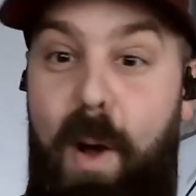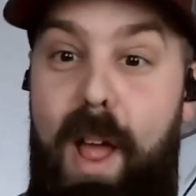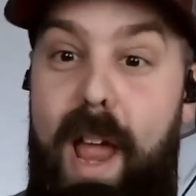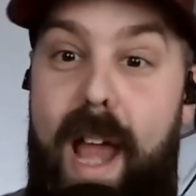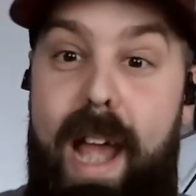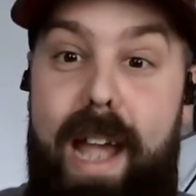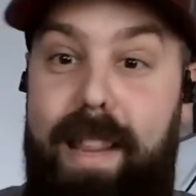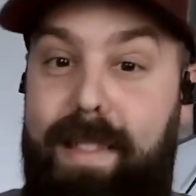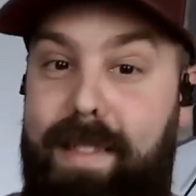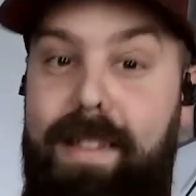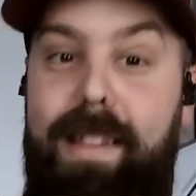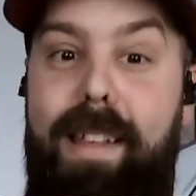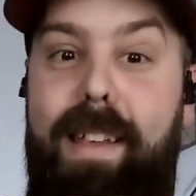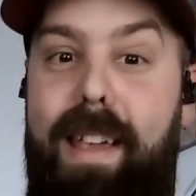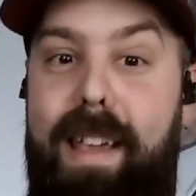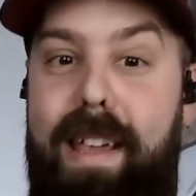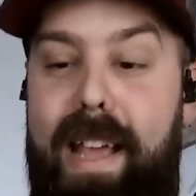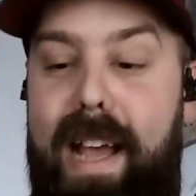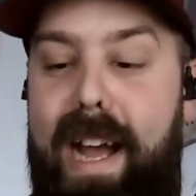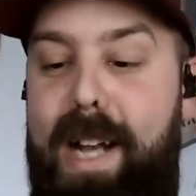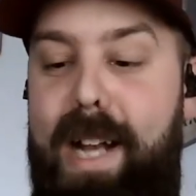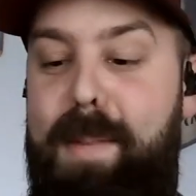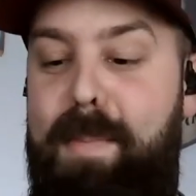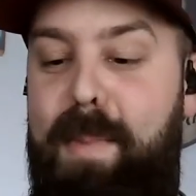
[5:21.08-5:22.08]
anything they can
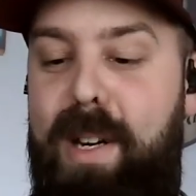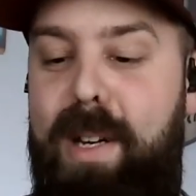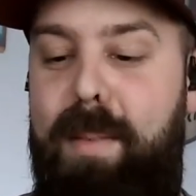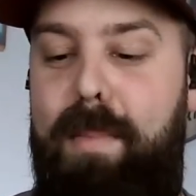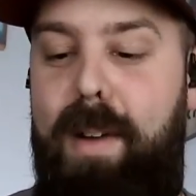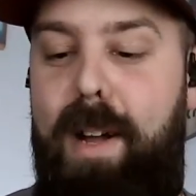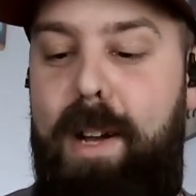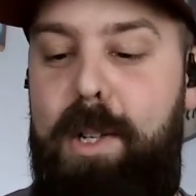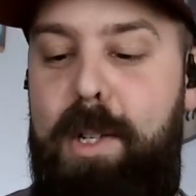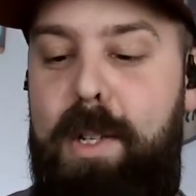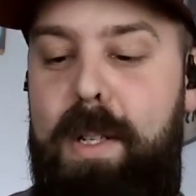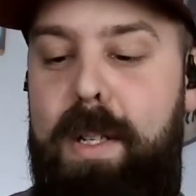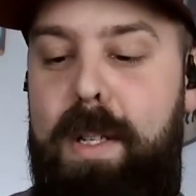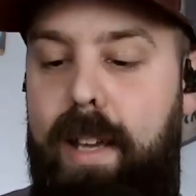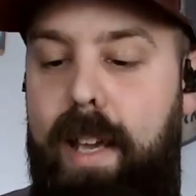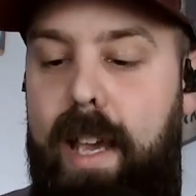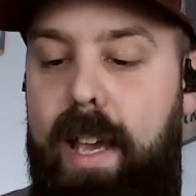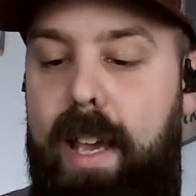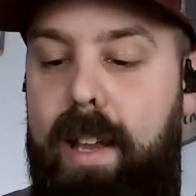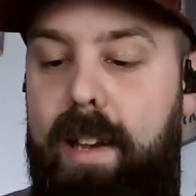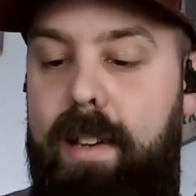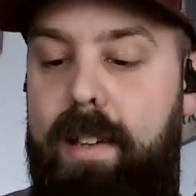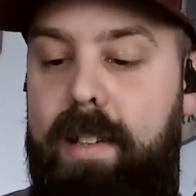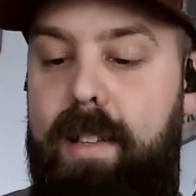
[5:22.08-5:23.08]
catch pretty much.
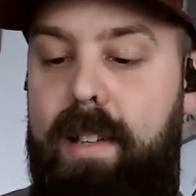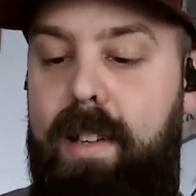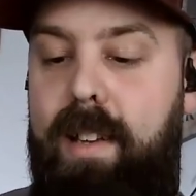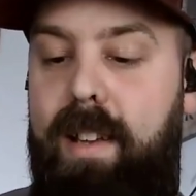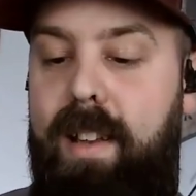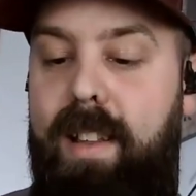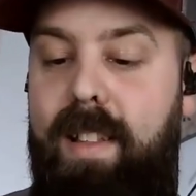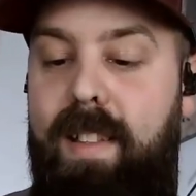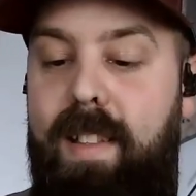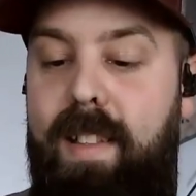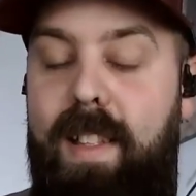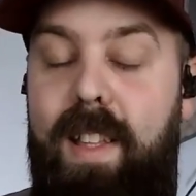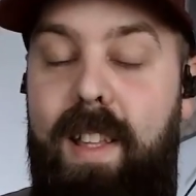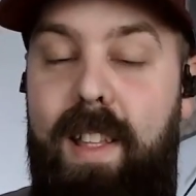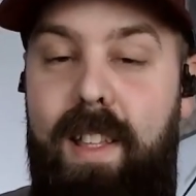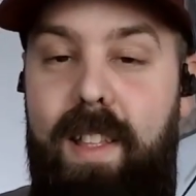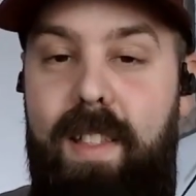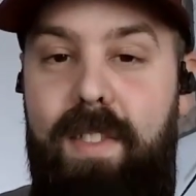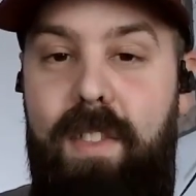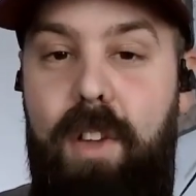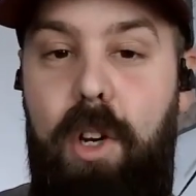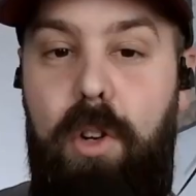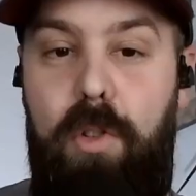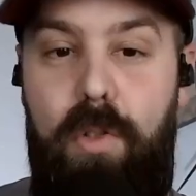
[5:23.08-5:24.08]
And
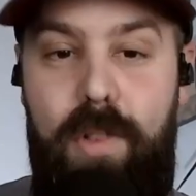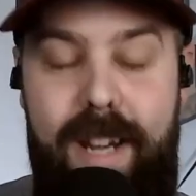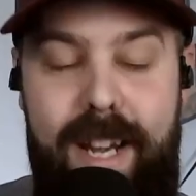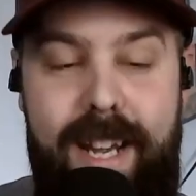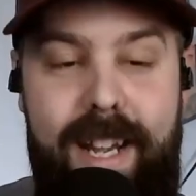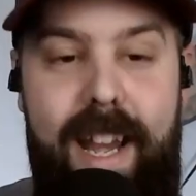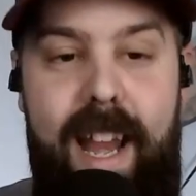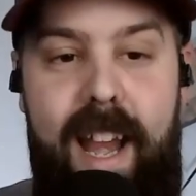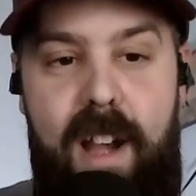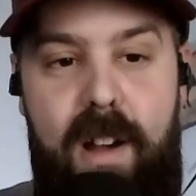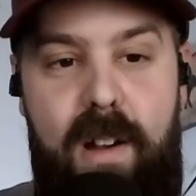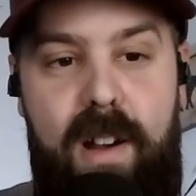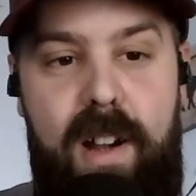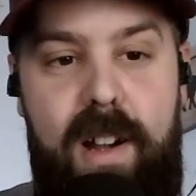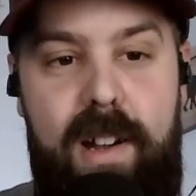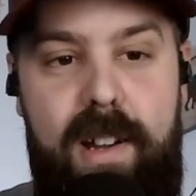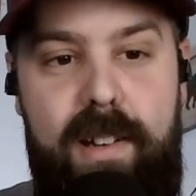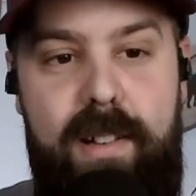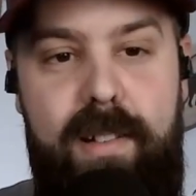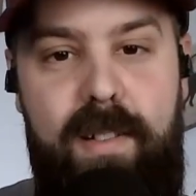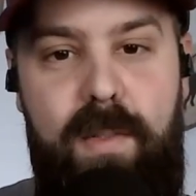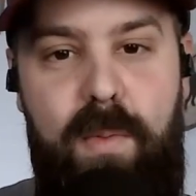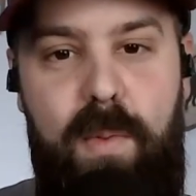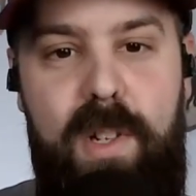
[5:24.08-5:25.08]
the green heron,
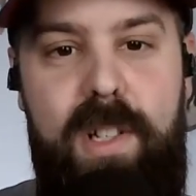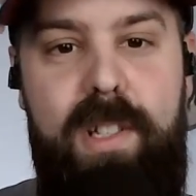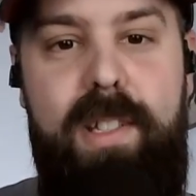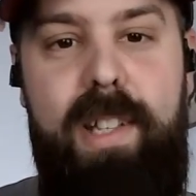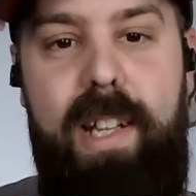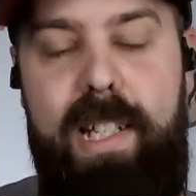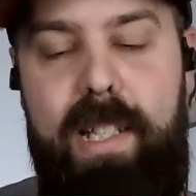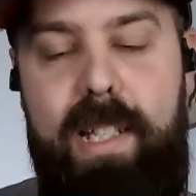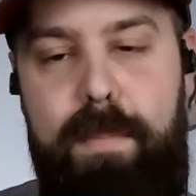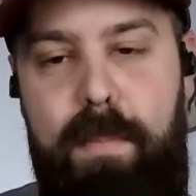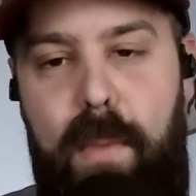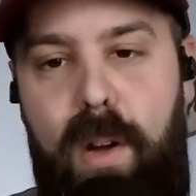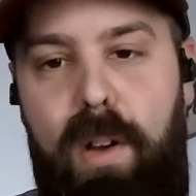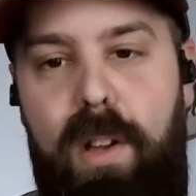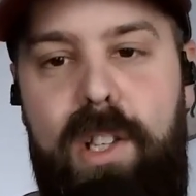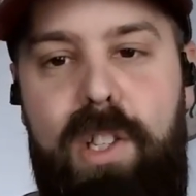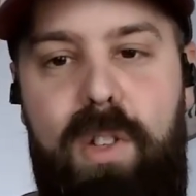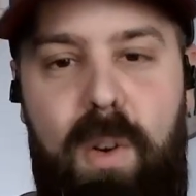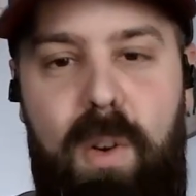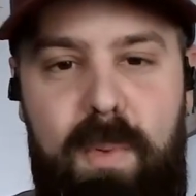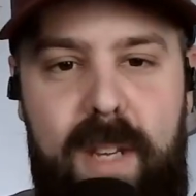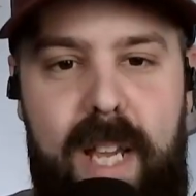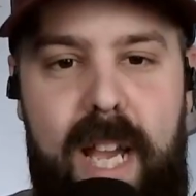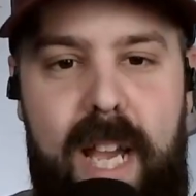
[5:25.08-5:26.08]
which is that smallest
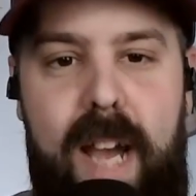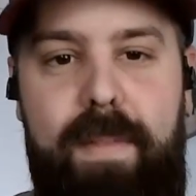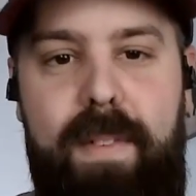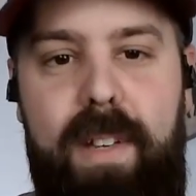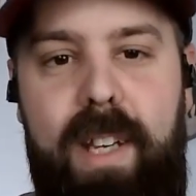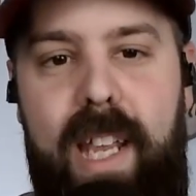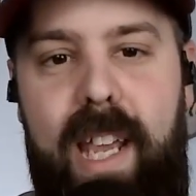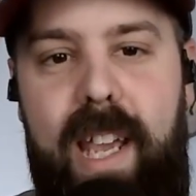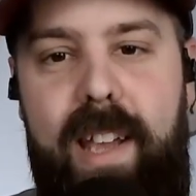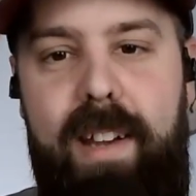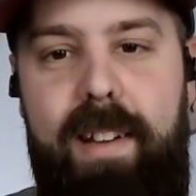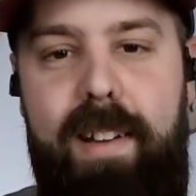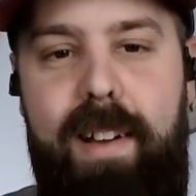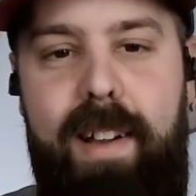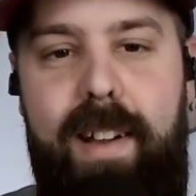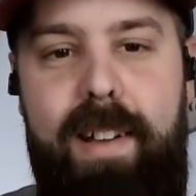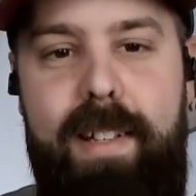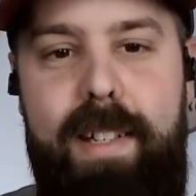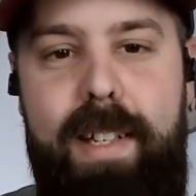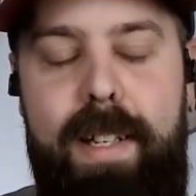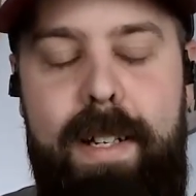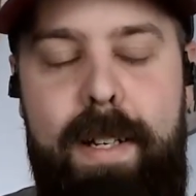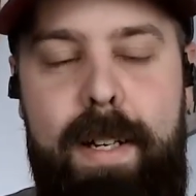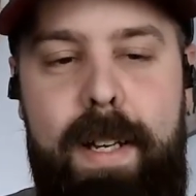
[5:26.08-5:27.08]
one we have in Canada,
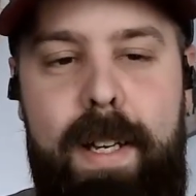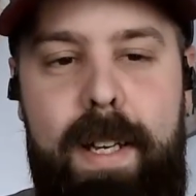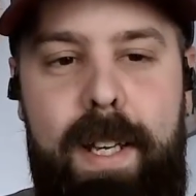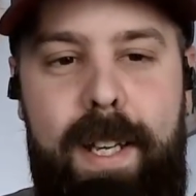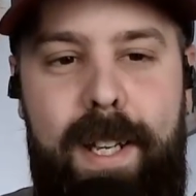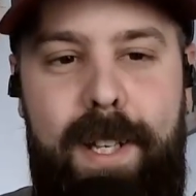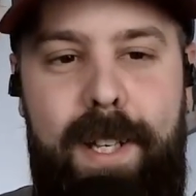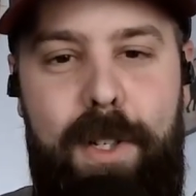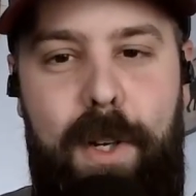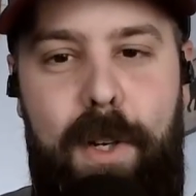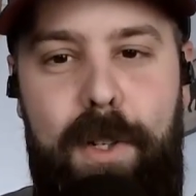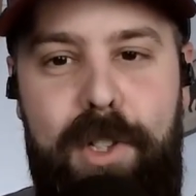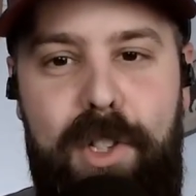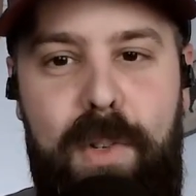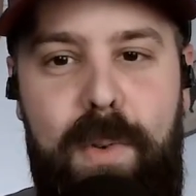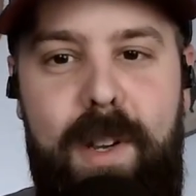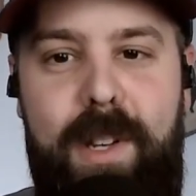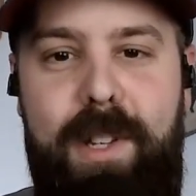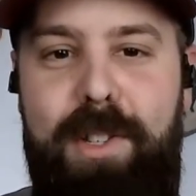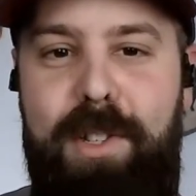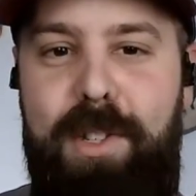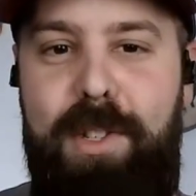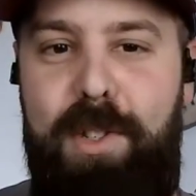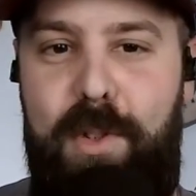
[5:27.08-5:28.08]
is also
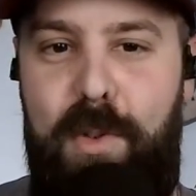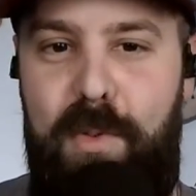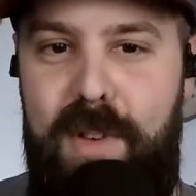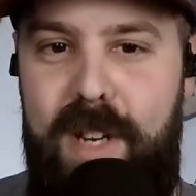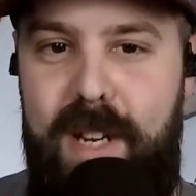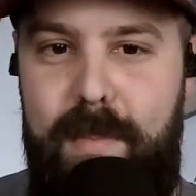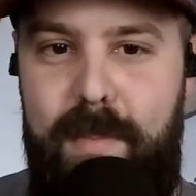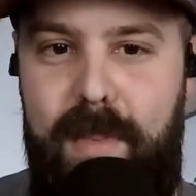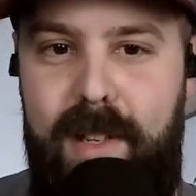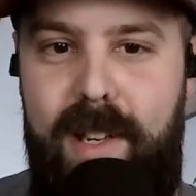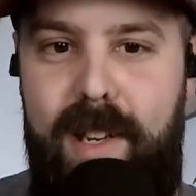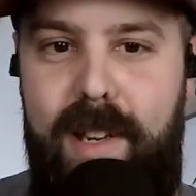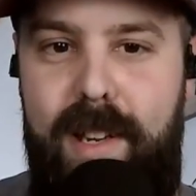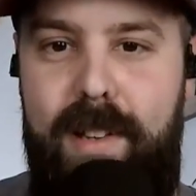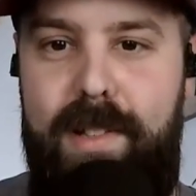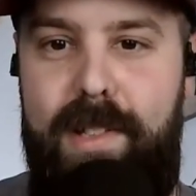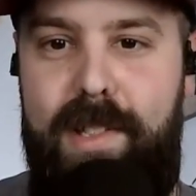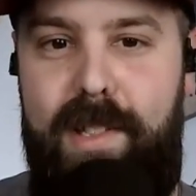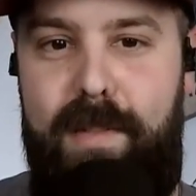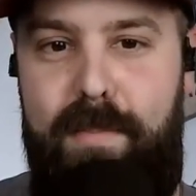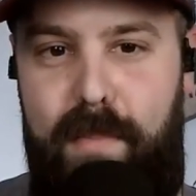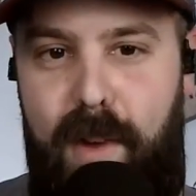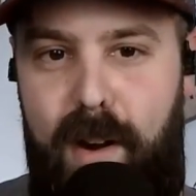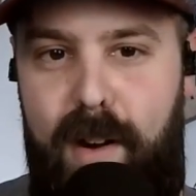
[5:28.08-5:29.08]
extremely
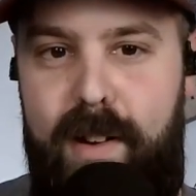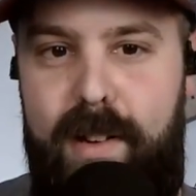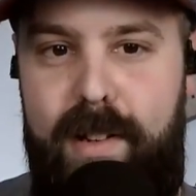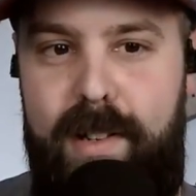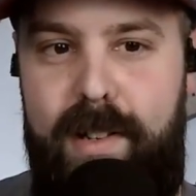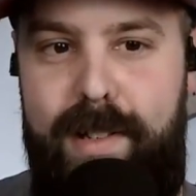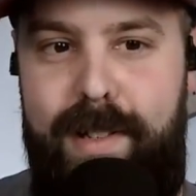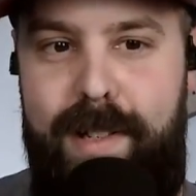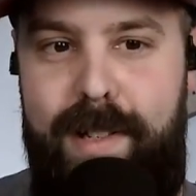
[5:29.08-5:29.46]
smart.